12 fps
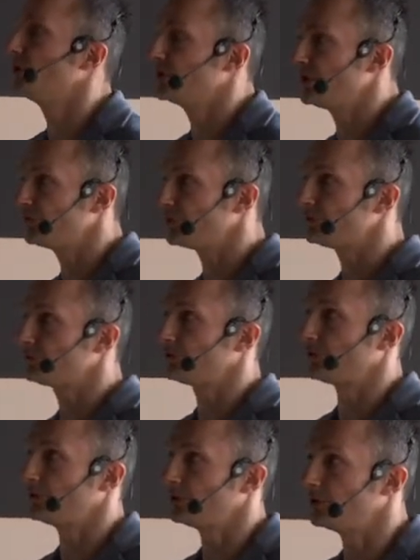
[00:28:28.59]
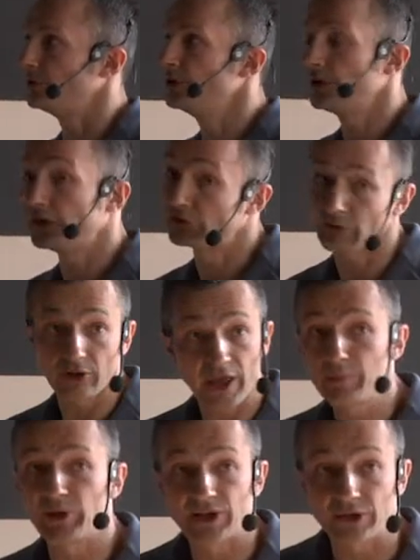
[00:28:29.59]
Is the
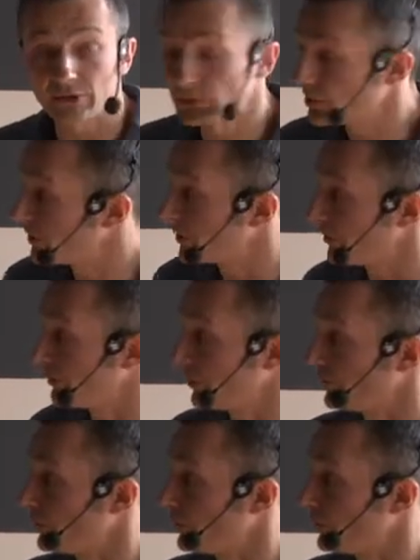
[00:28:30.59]
labeling clear? And